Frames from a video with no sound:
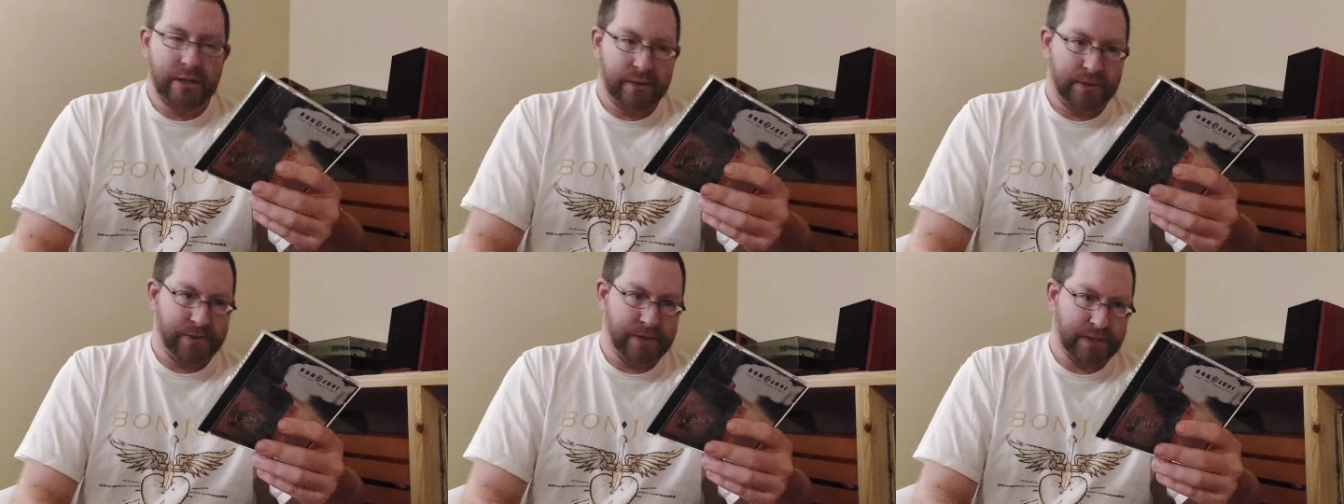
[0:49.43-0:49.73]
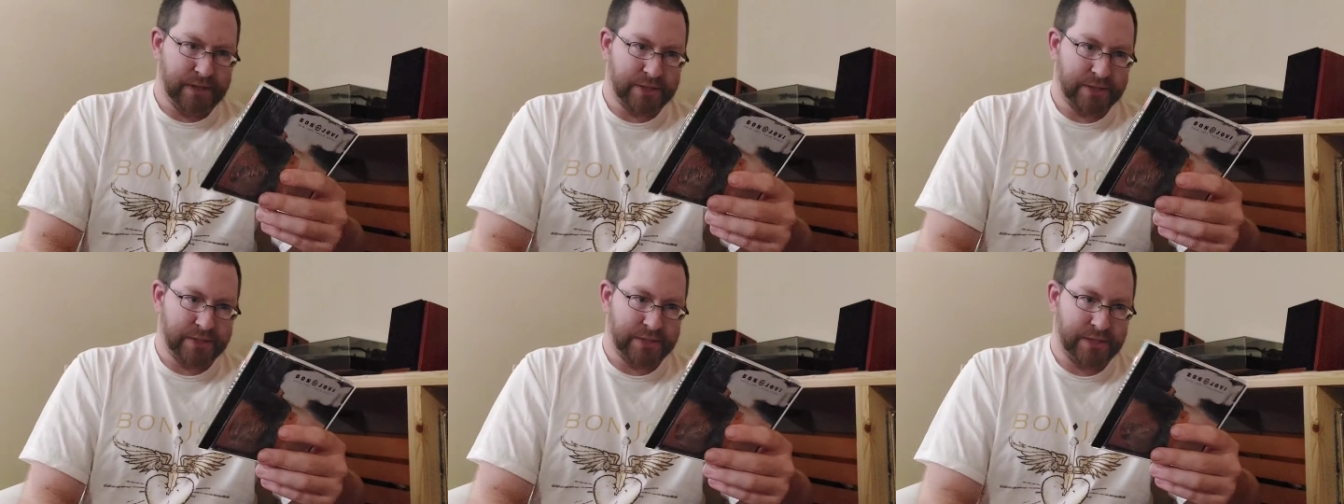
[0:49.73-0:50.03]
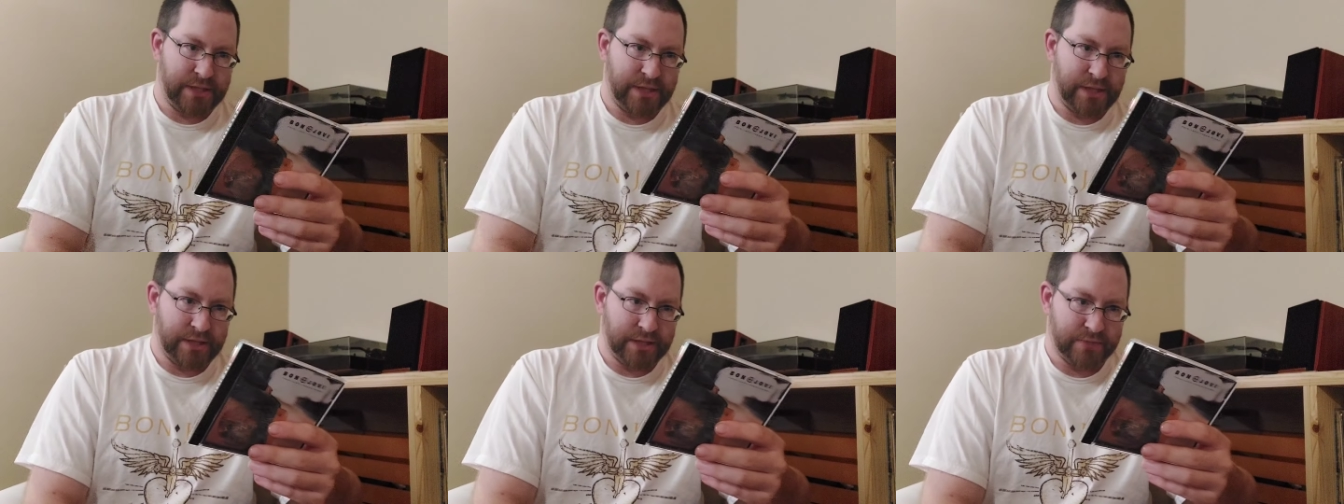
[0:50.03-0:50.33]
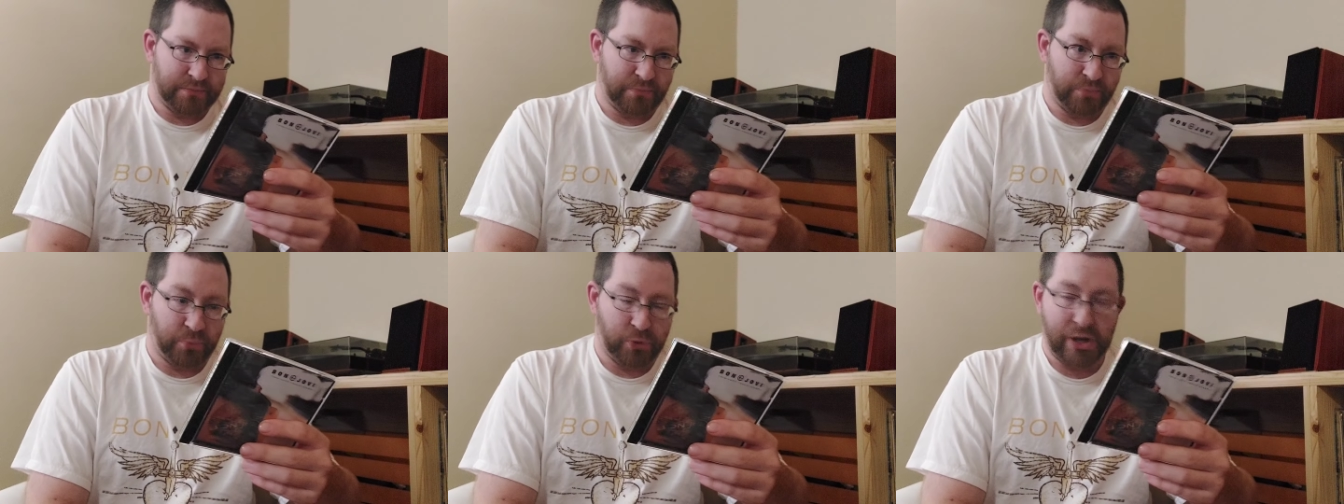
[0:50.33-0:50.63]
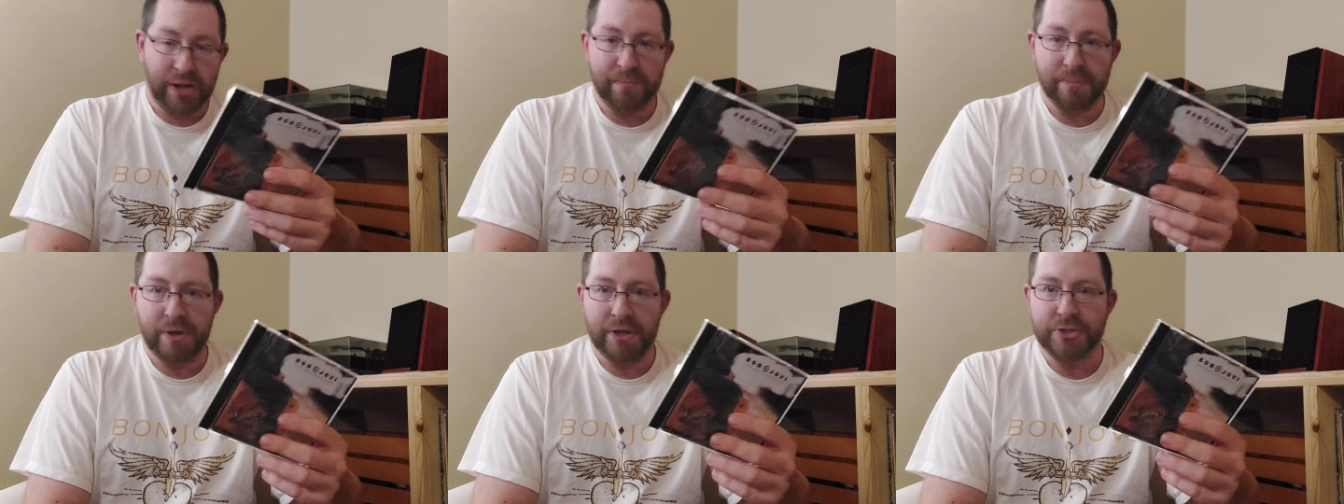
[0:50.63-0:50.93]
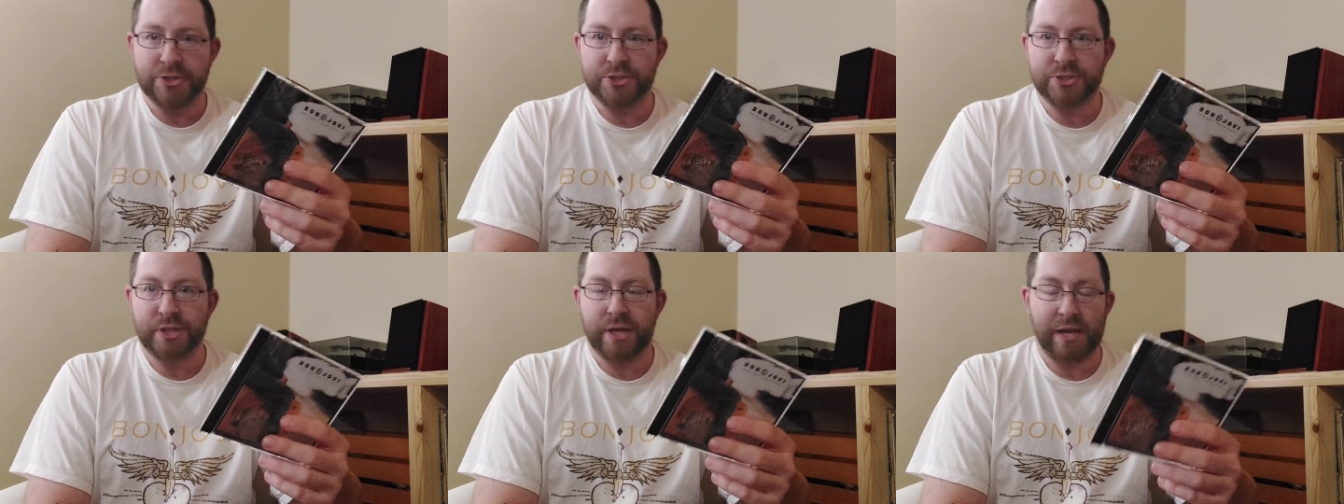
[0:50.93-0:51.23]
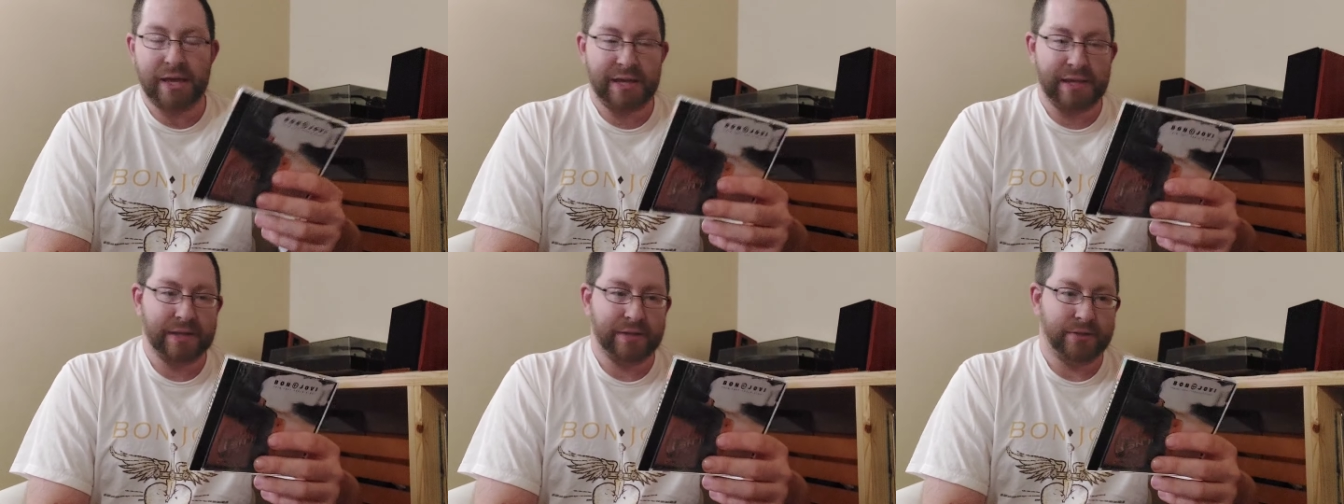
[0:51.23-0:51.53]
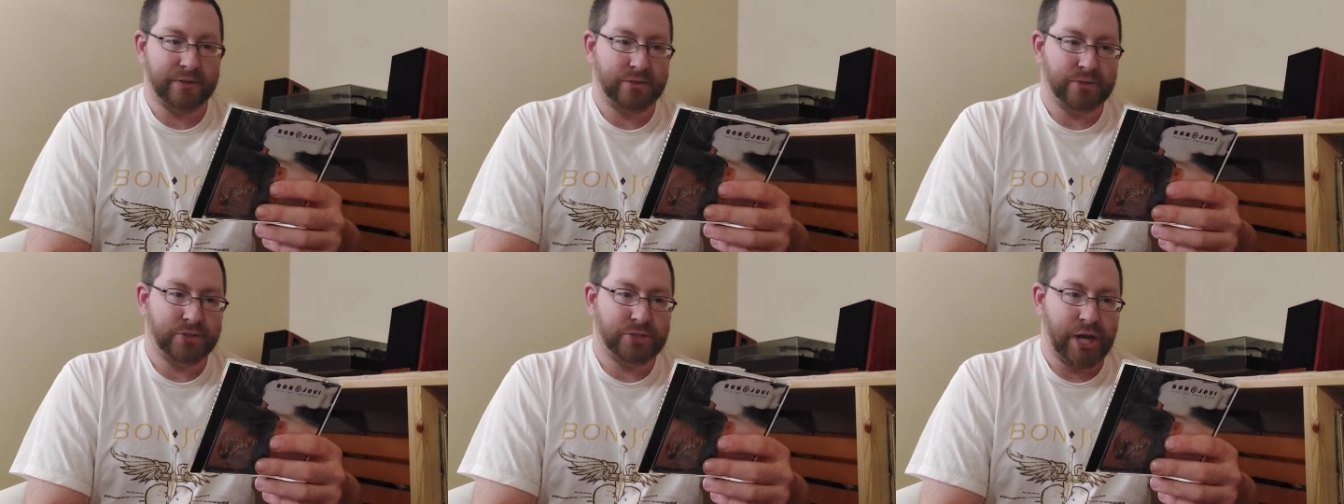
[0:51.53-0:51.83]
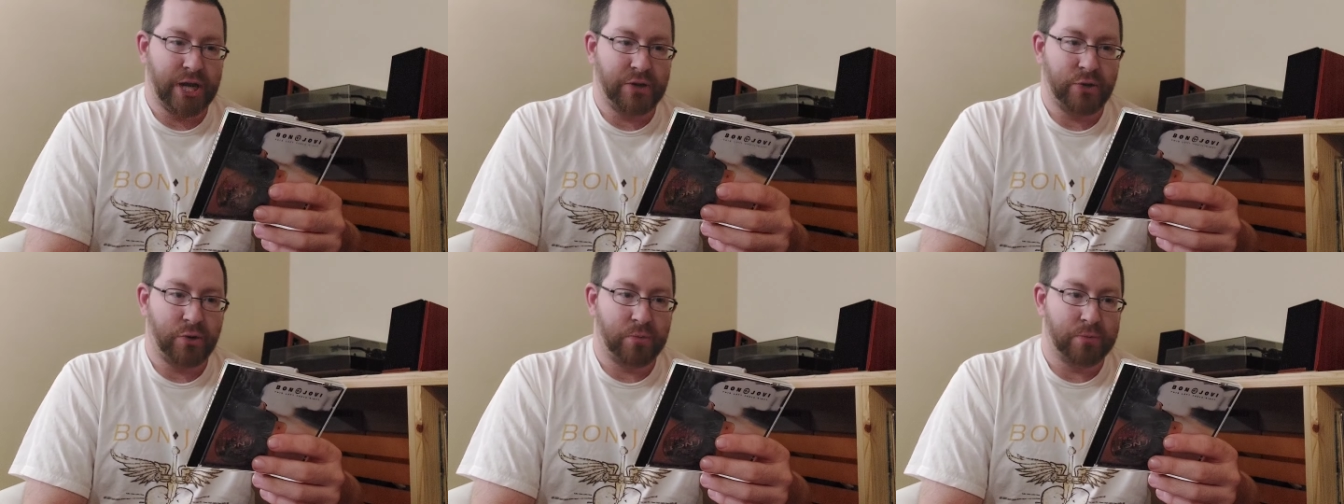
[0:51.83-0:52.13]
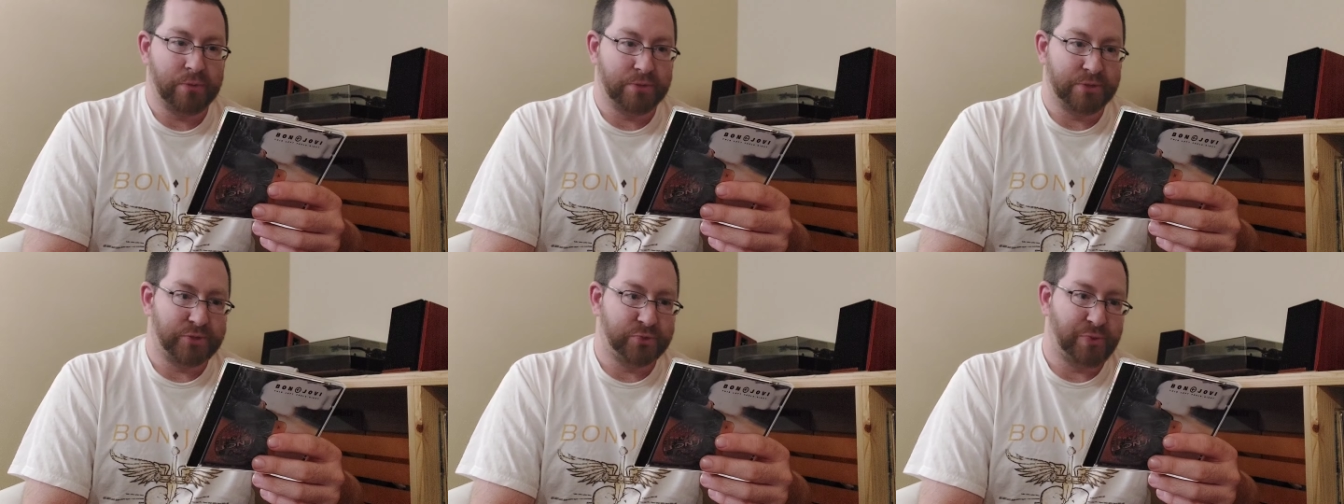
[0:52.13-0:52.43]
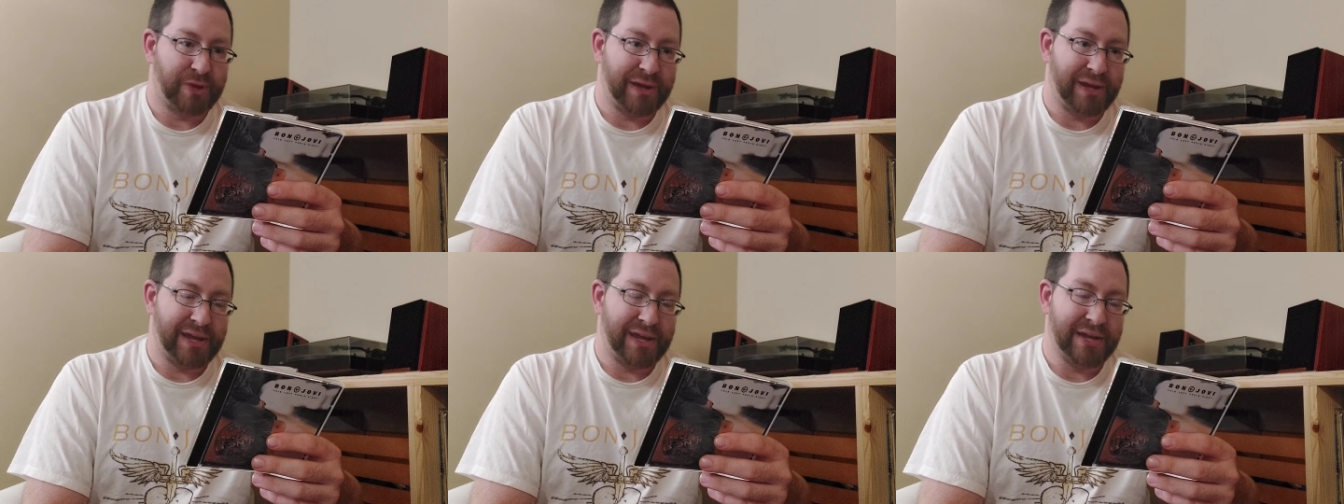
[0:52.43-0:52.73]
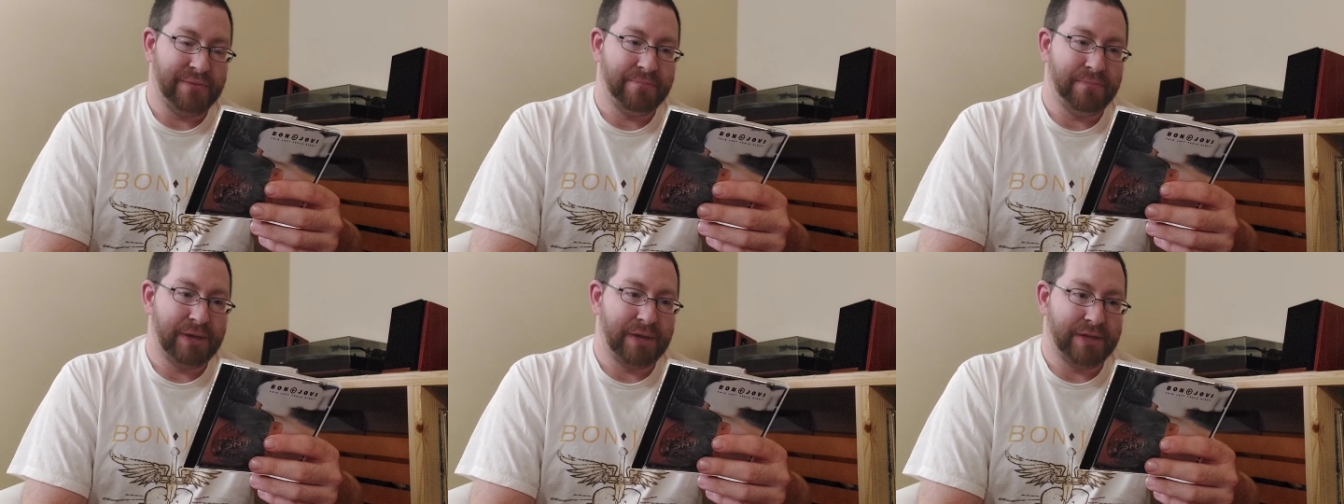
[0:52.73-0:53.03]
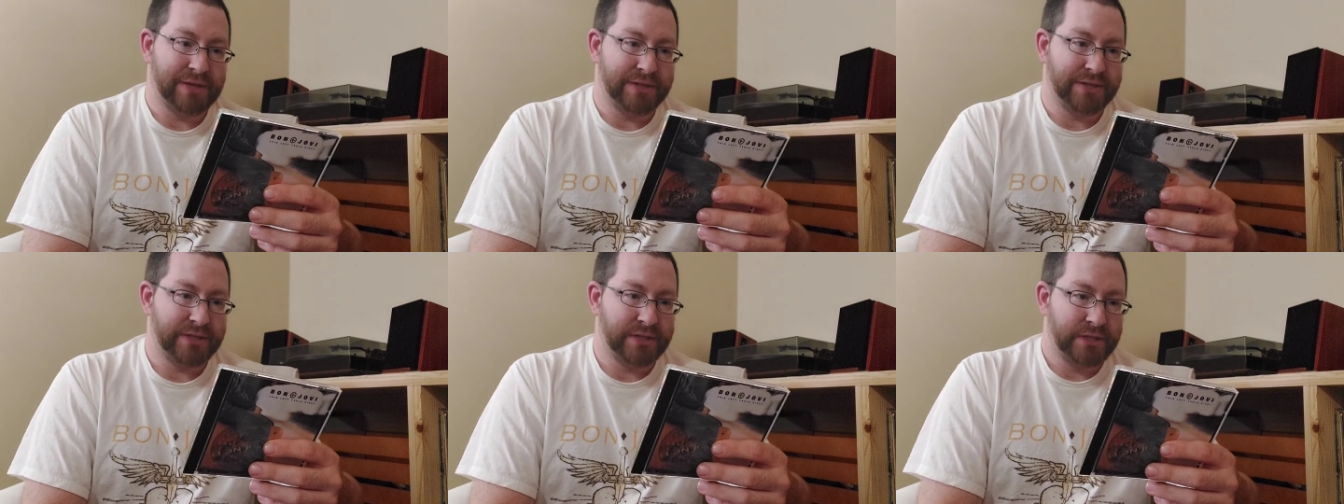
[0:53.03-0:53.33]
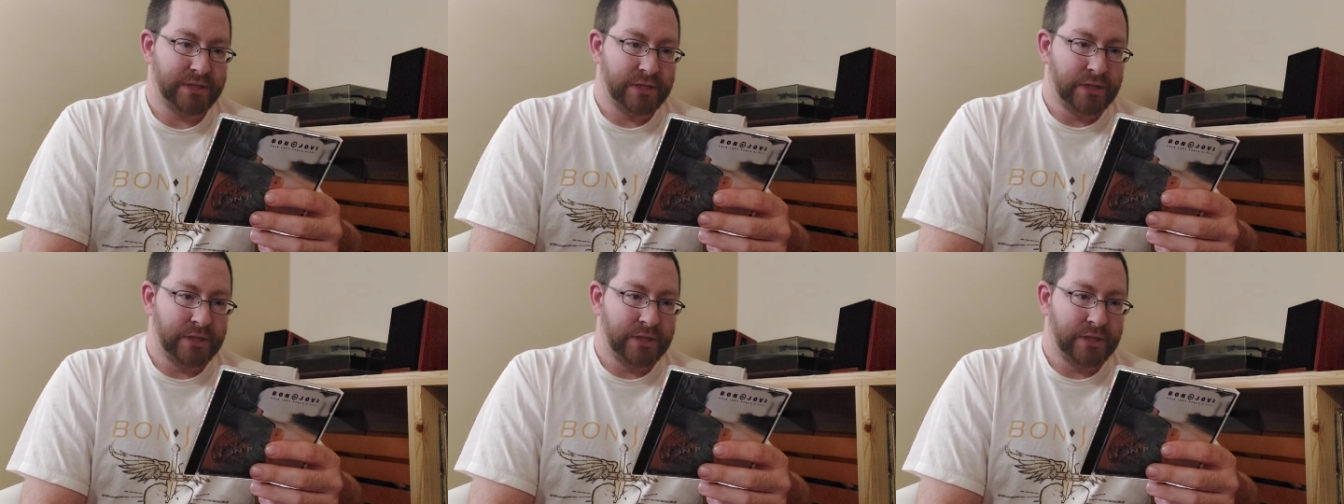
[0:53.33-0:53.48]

This is pretty much a ginormous swing in the miss.